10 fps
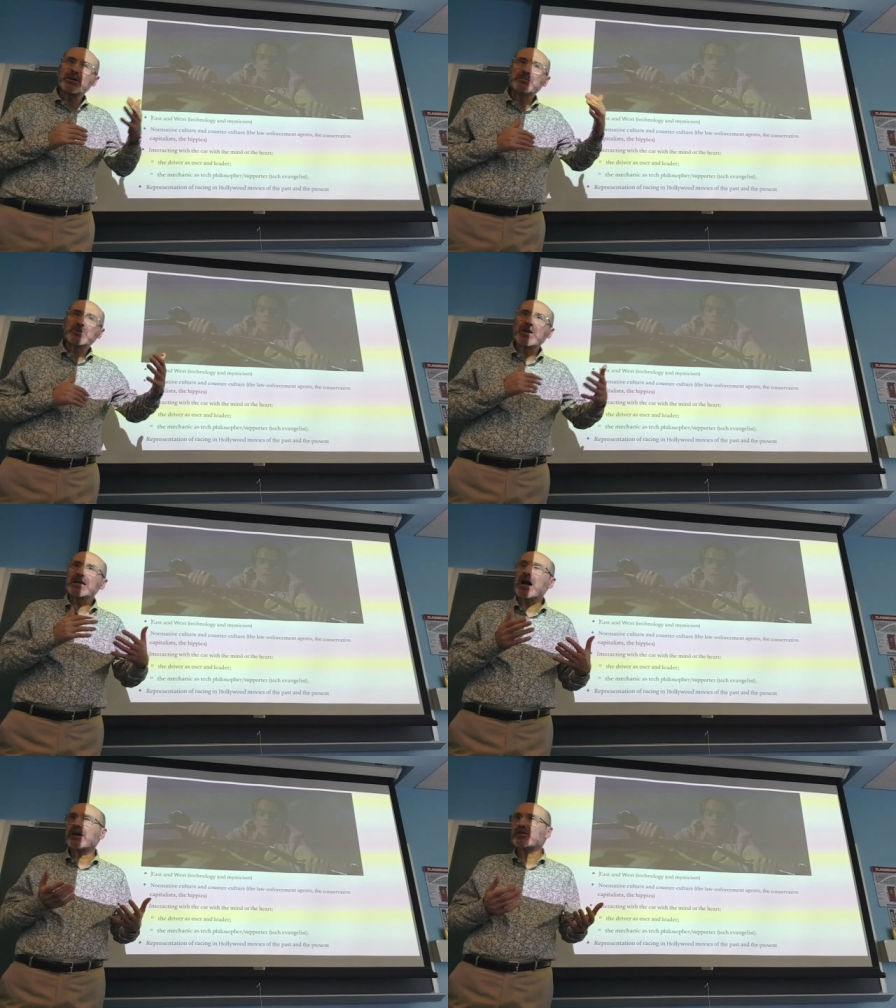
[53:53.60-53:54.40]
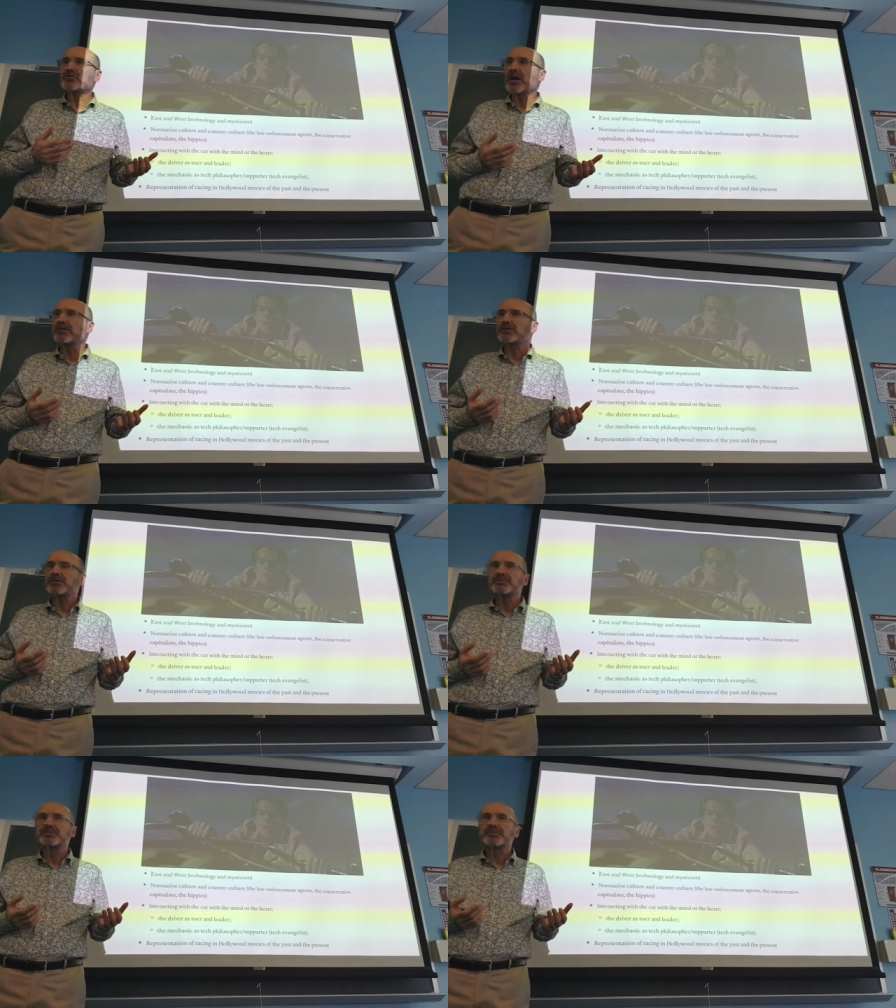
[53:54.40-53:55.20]
between car and driver.
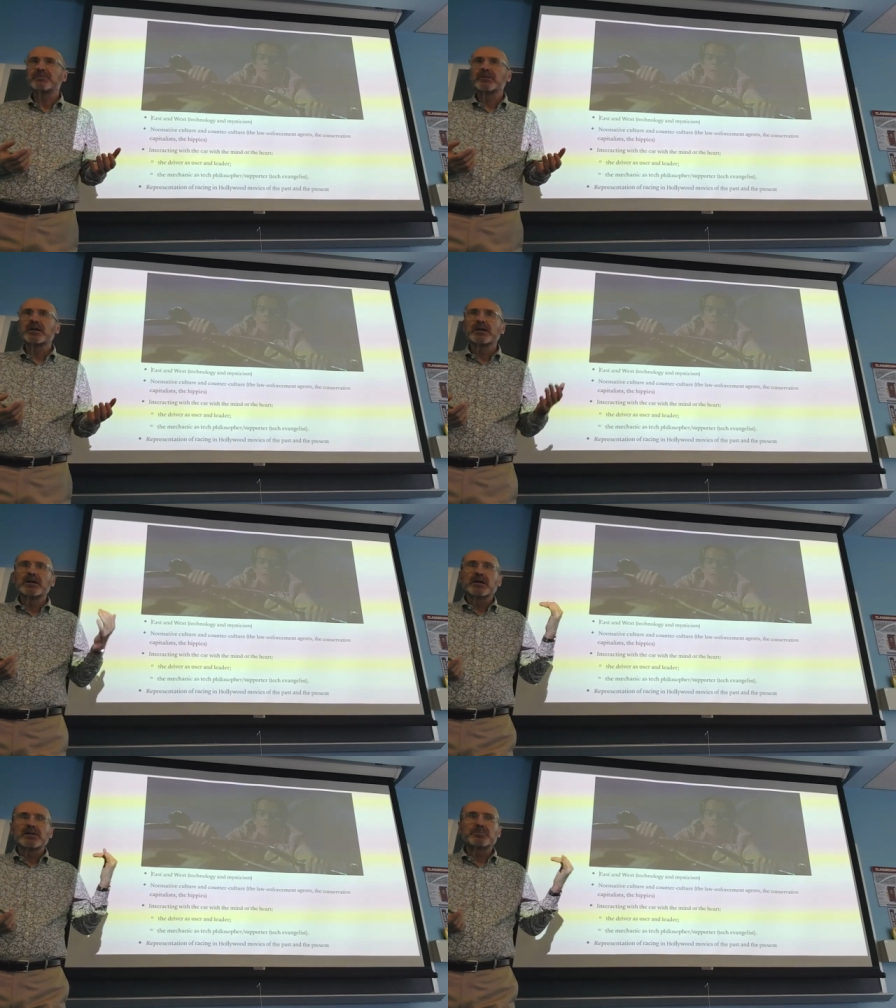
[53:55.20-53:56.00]
The